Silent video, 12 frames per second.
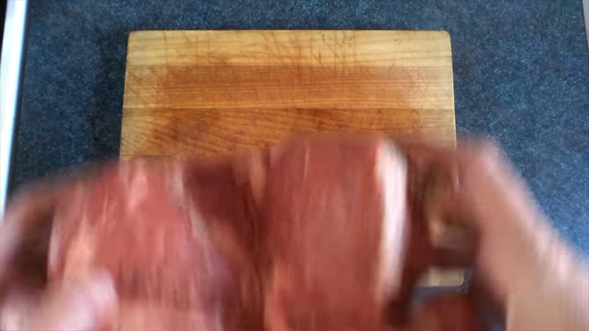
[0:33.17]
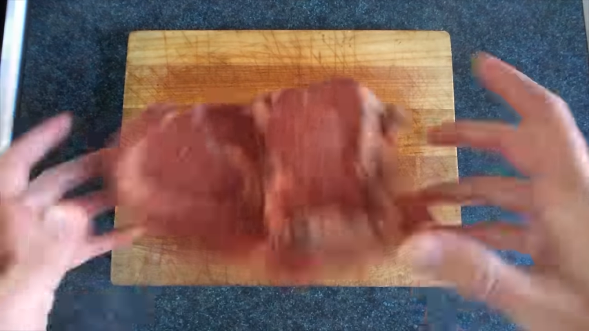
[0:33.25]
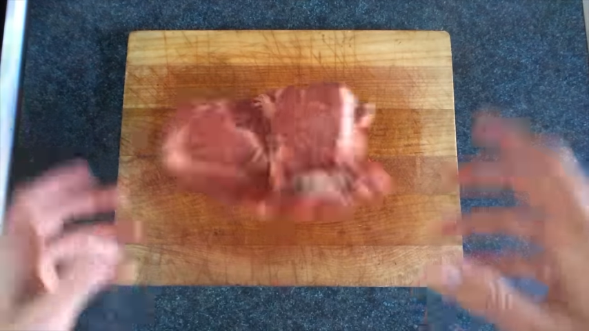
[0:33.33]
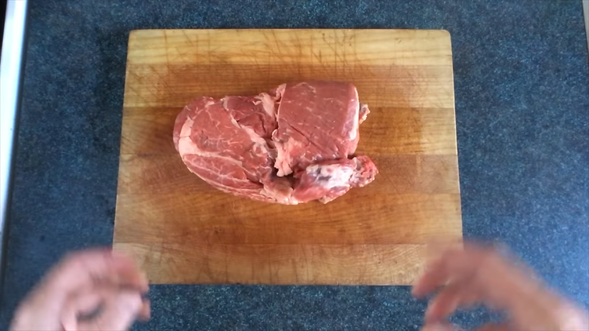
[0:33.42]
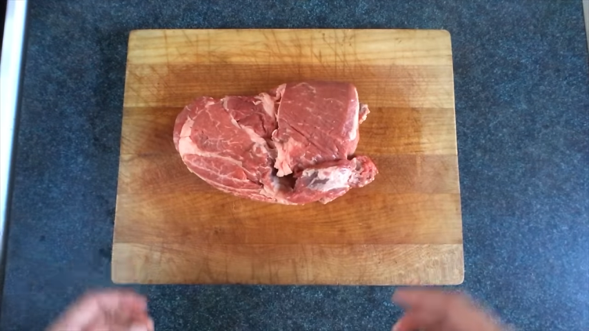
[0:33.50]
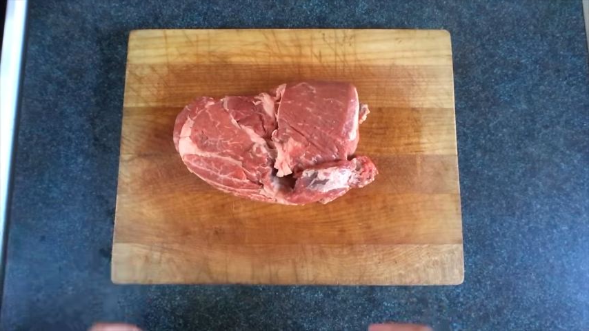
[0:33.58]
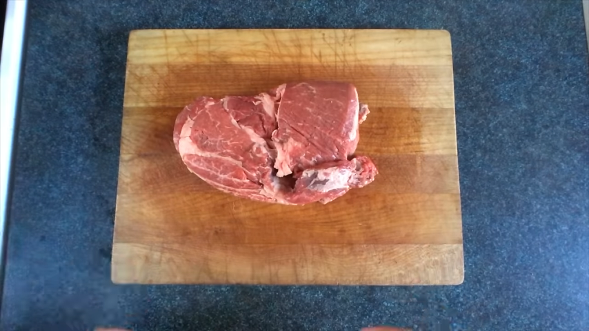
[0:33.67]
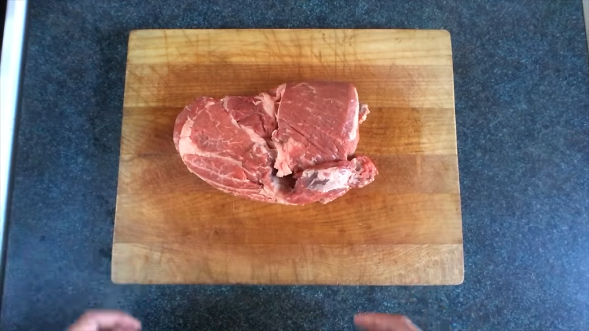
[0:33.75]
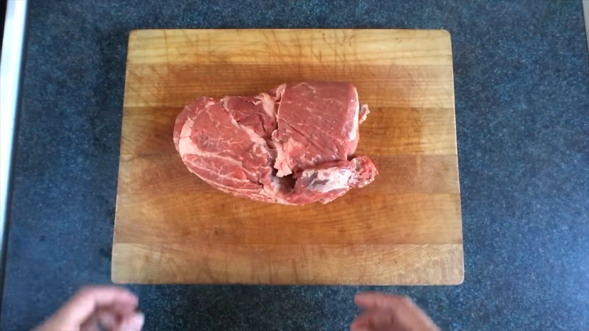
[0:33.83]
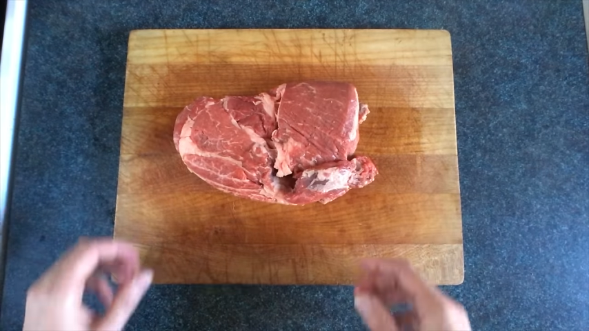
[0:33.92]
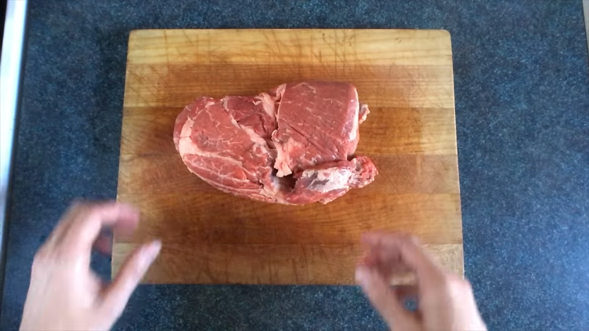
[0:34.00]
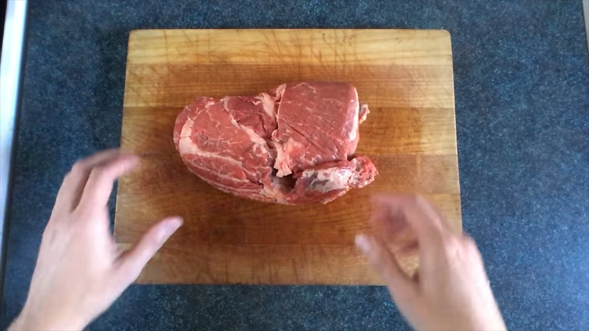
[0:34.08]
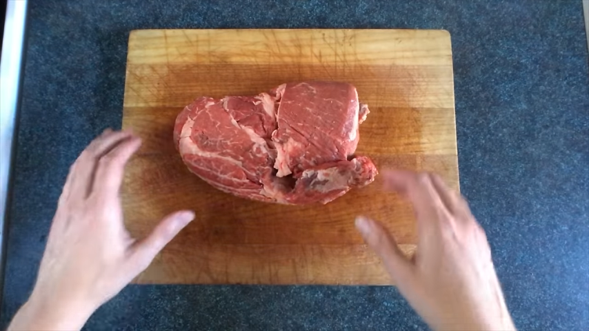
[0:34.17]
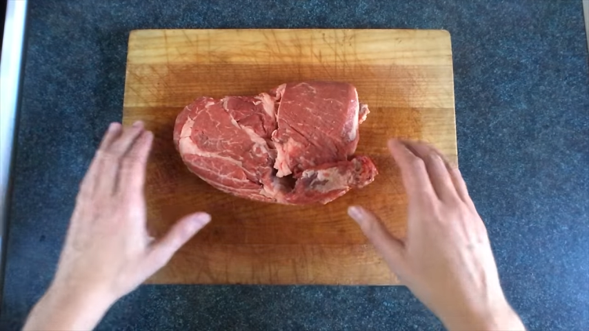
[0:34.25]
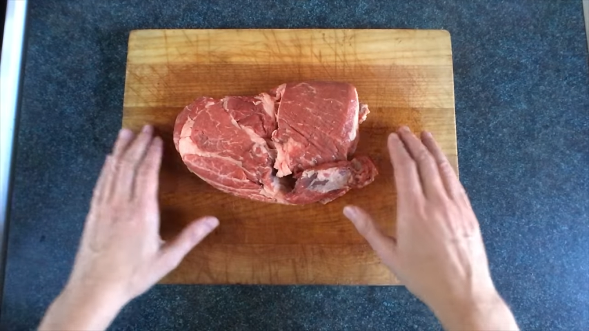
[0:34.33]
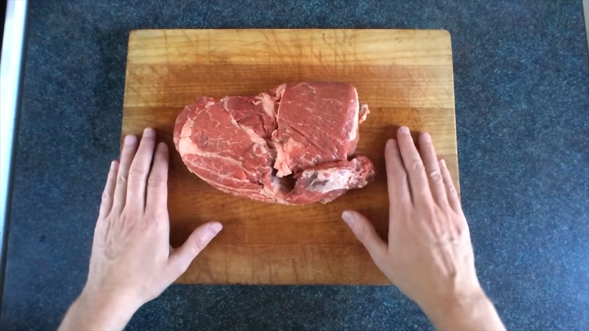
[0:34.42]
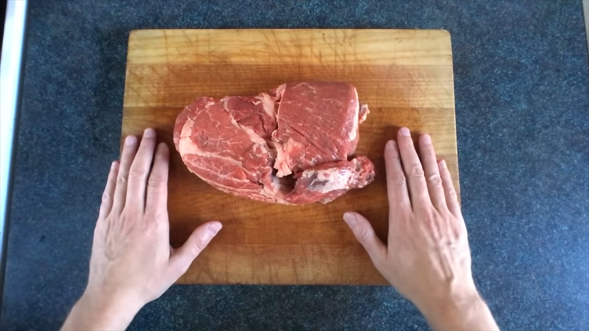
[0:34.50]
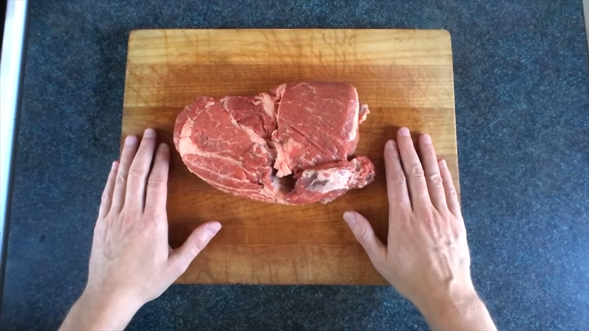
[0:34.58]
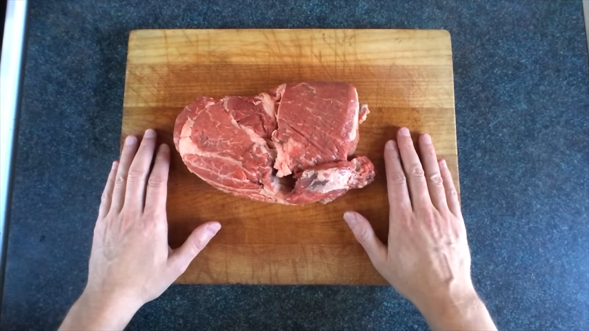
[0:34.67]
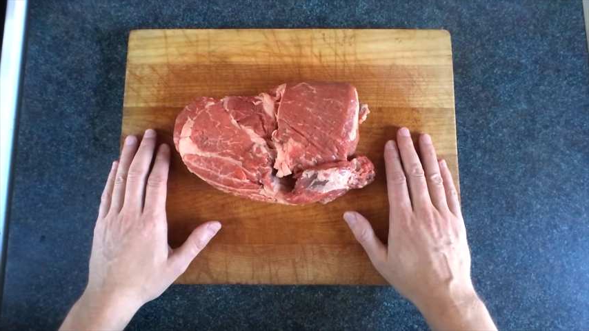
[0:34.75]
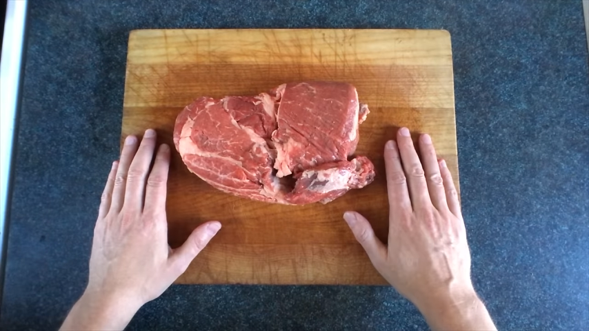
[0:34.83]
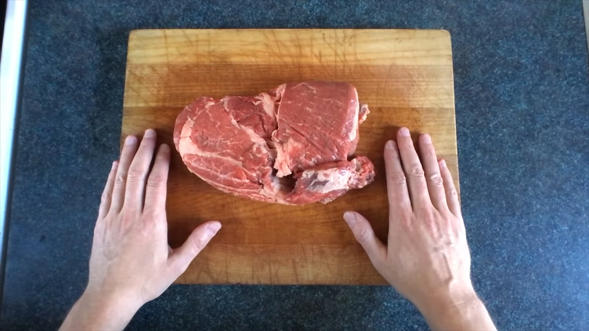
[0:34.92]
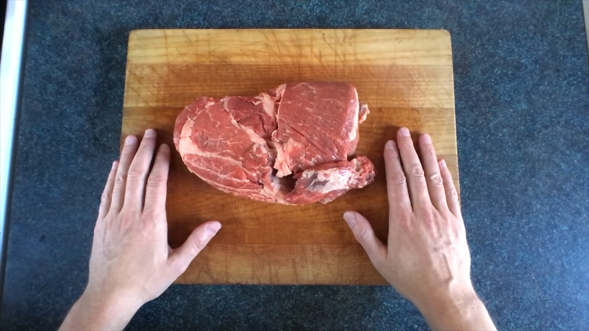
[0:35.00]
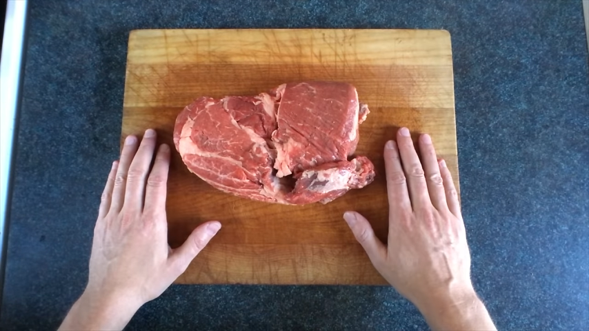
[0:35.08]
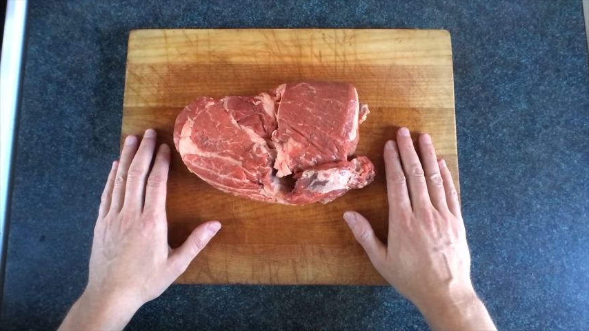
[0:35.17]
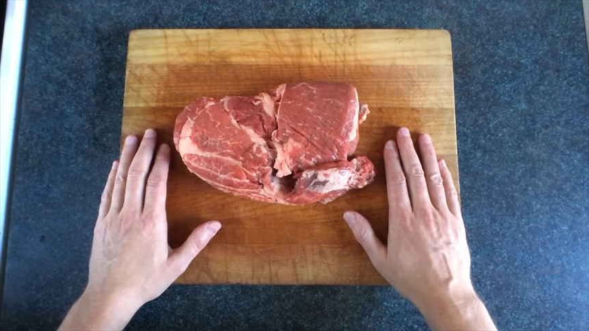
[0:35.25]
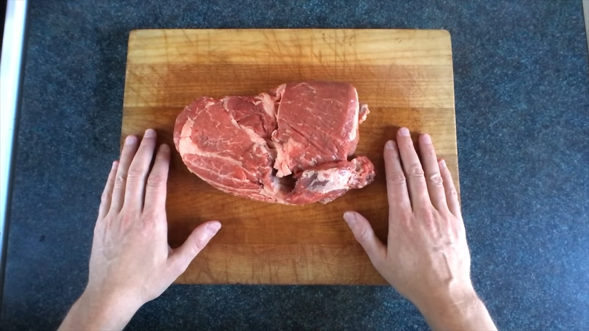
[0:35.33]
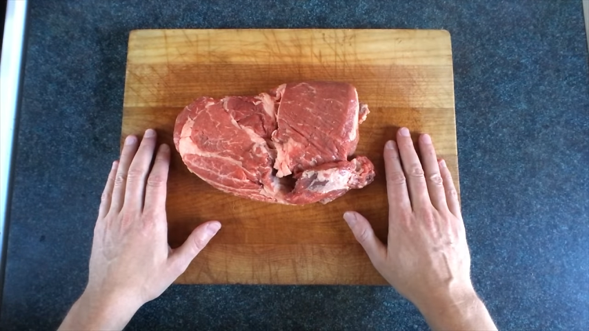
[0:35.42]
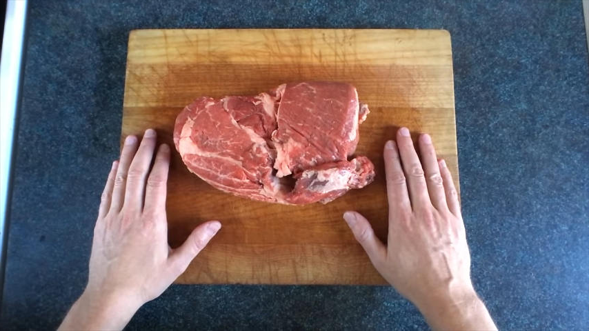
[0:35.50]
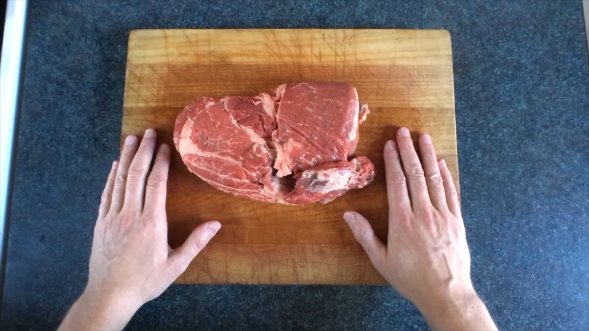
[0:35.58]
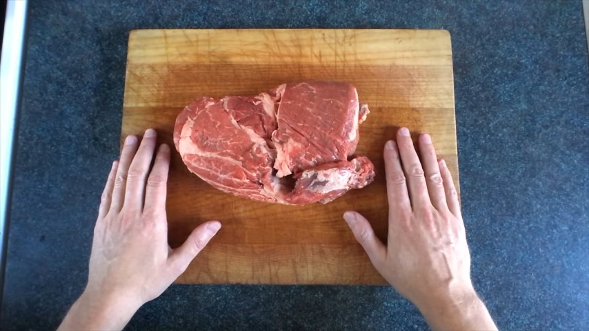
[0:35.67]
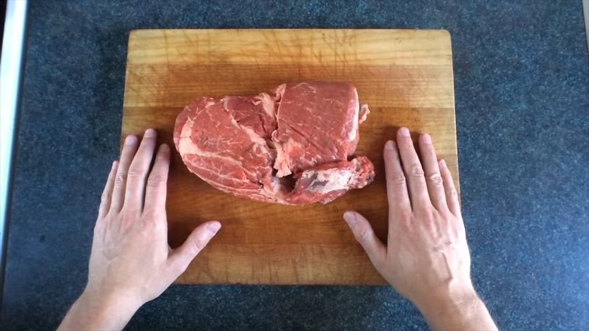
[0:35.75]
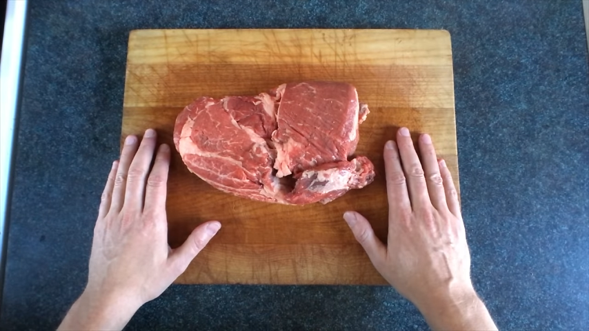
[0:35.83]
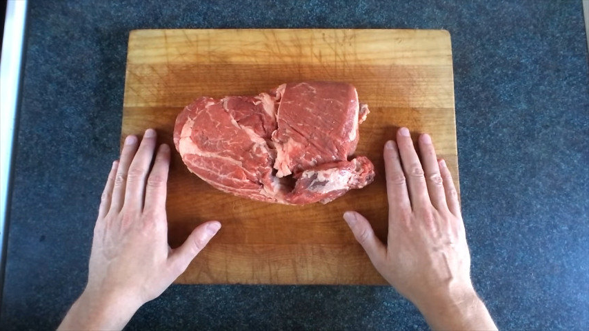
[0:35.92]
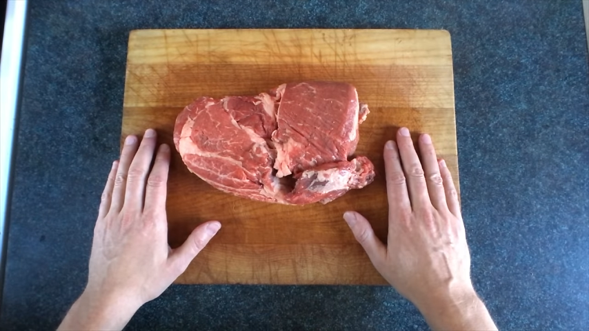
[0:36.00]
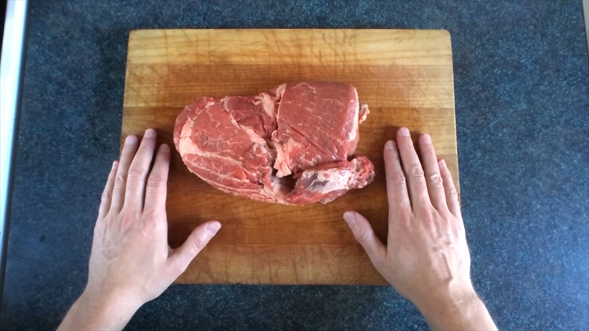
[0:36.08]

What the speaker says: (no speaker visible)